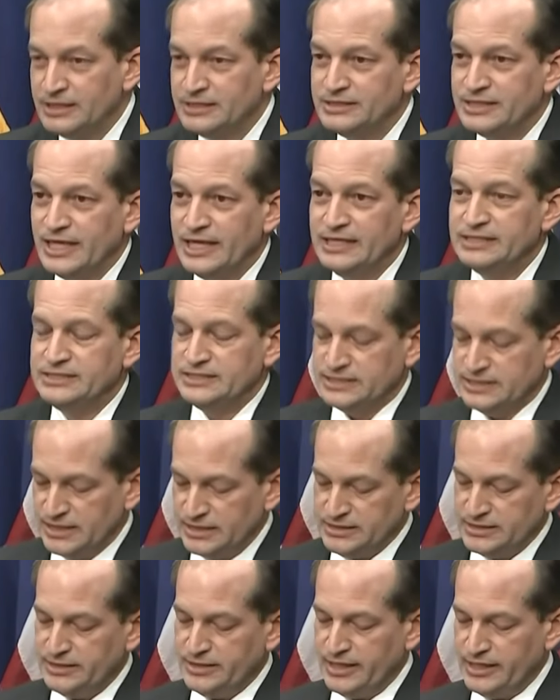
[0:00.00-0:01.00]
They
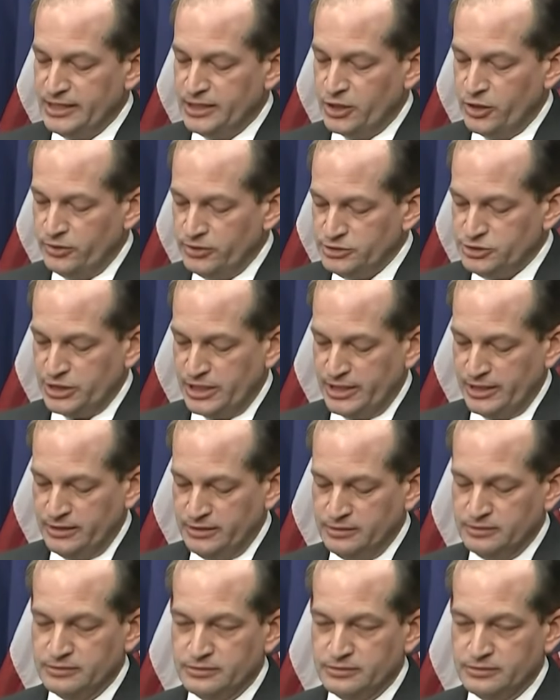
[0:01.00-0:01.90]
insisted that he go to jail